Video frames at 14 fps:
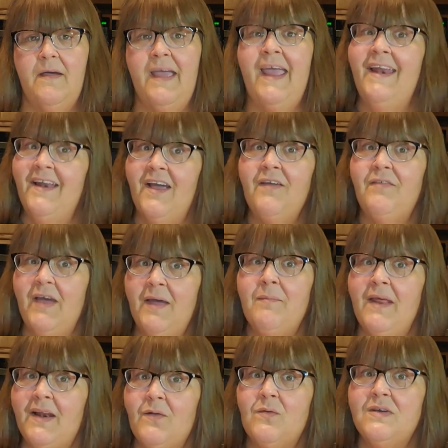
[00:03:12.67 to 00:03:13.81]
And I've had
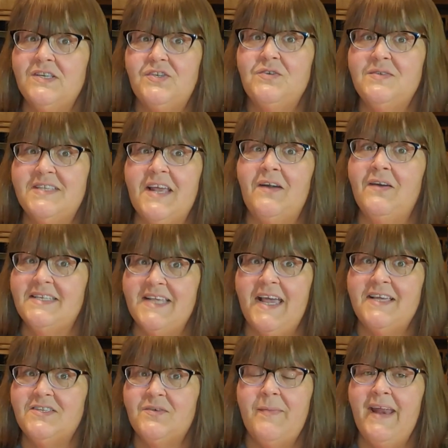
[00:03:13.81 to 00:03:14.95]
medical issues that are
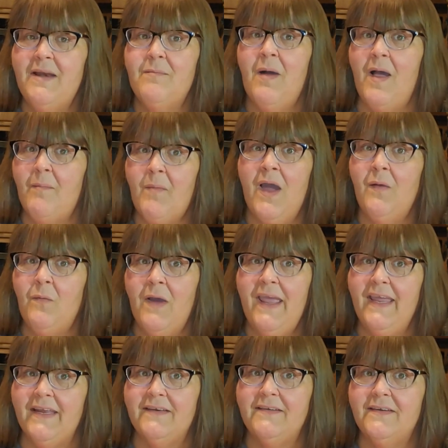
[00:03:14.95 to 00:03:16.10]
exacerbated by my
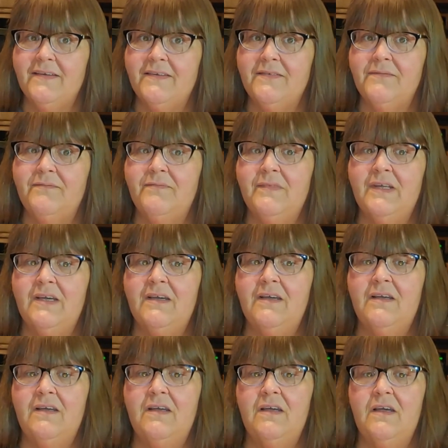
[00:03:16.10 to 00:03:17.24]
weight.
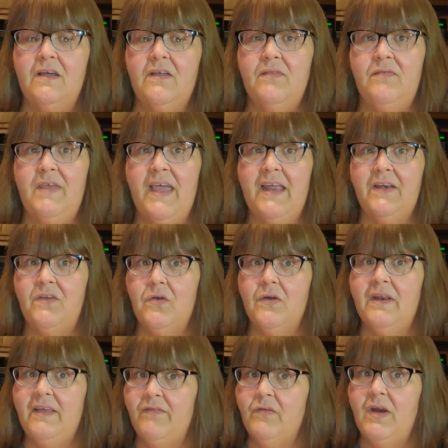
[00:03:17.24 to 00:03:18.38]
That
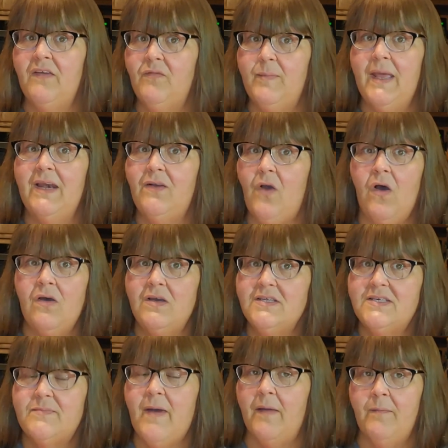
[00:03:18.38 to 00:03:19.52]
could even have been
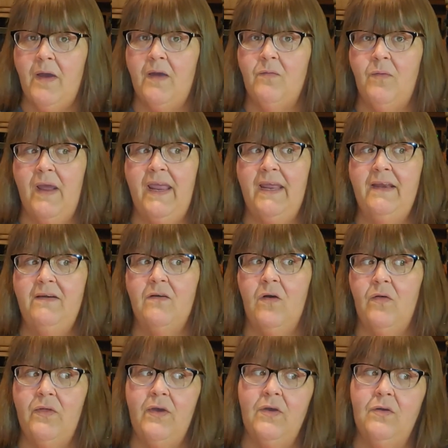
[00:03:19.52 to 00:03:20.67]
caused by my weight,
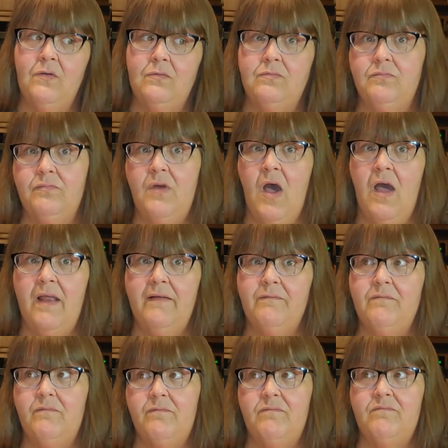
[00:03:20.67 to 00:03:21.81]
although not
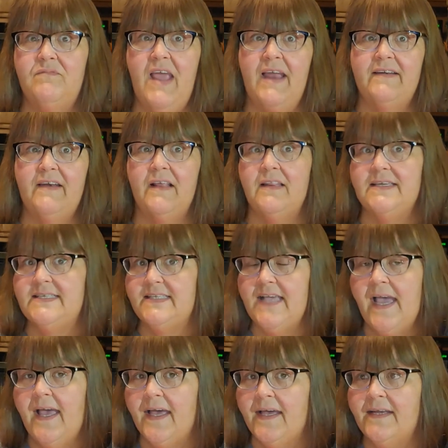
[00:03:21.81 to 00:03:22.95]
technically
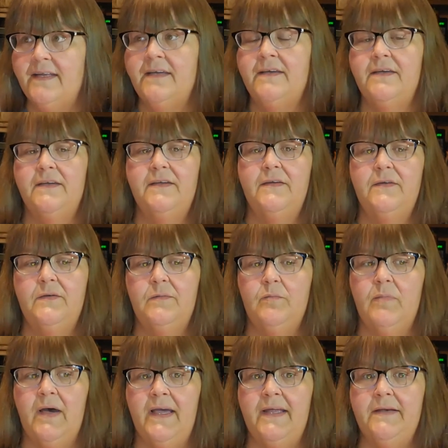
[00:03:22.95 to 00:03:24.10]
said,
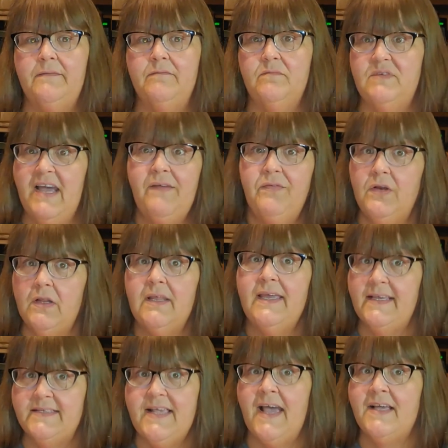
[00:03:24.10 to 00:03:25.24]
but definitely
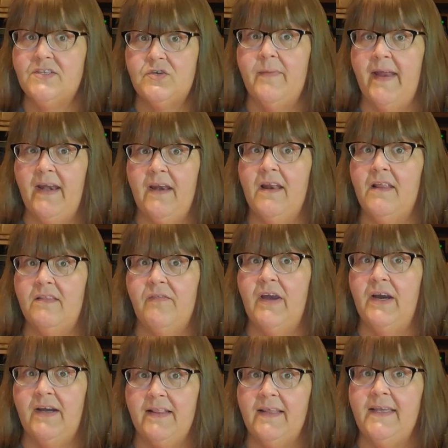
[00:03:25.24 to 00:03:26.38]
exacerbated at the
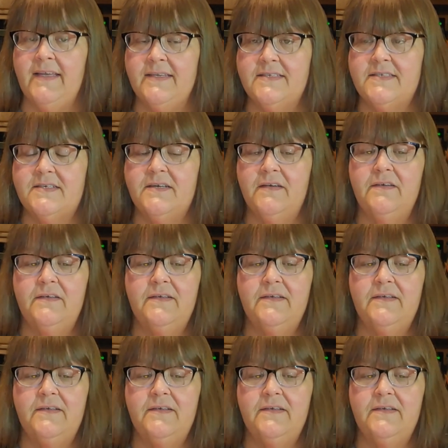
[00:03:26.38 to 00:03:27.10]
very least.